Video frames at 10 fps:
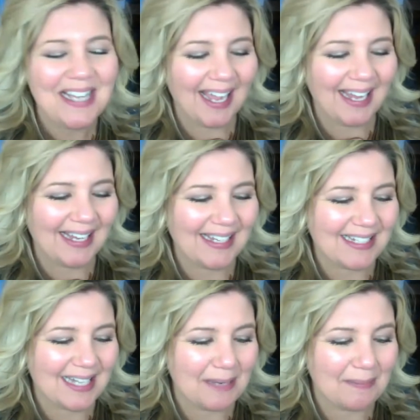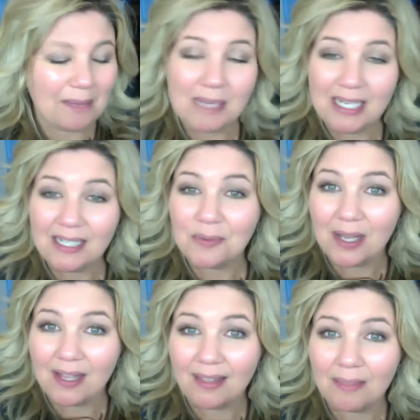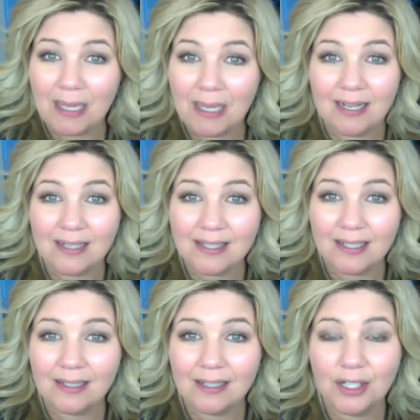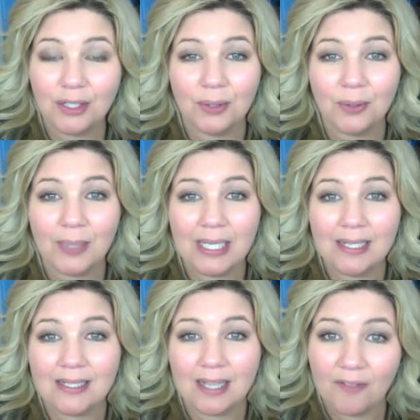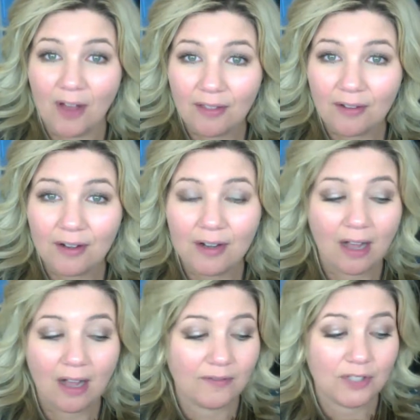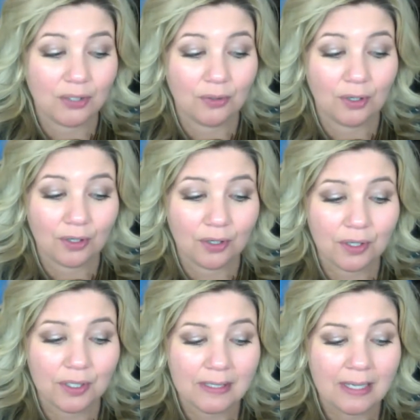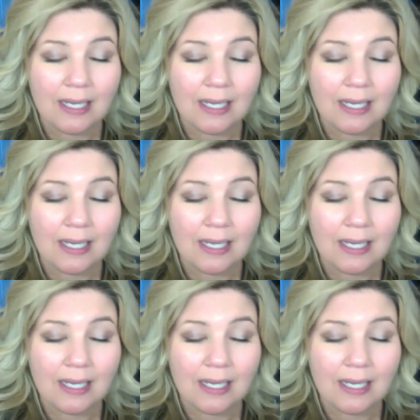and I'm meeting with my cousin who is a father of 2 girls.